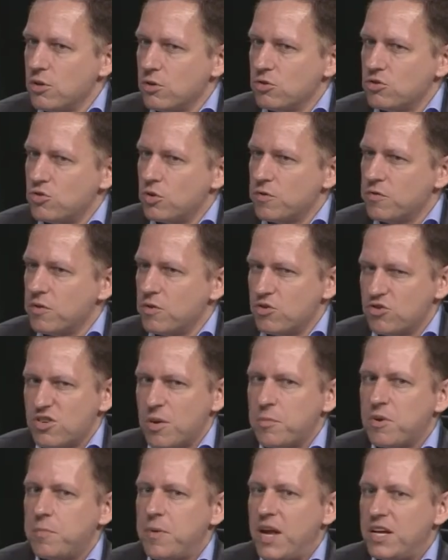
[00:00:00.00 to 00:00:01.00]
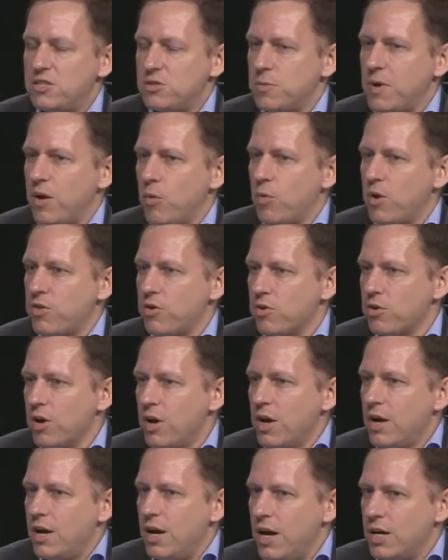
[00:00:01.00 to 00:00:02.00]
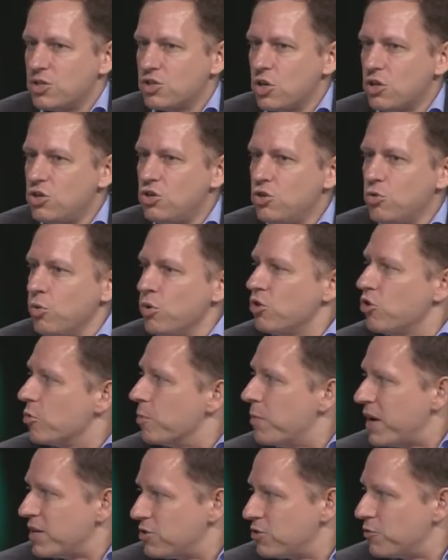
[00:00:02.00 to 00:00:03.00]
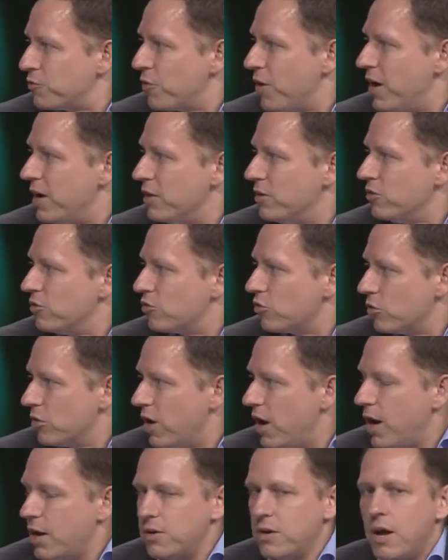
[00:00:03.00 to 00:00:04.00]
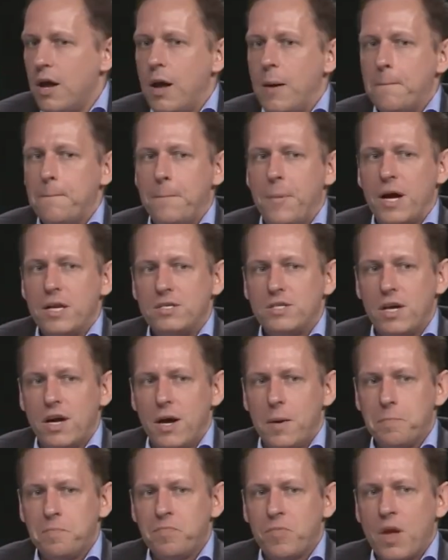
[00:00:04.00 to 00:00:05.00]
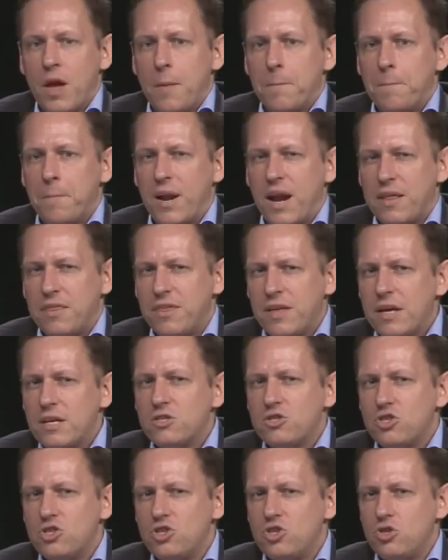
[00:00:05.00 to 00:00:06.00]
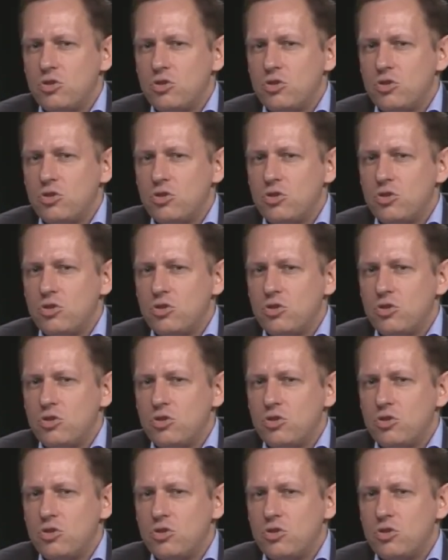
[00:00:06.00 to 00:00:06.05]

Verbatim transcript: can sort of, there's some debates about whether it's good to do it with your best friends or yeah, not. Yeah. But, um, but I think it's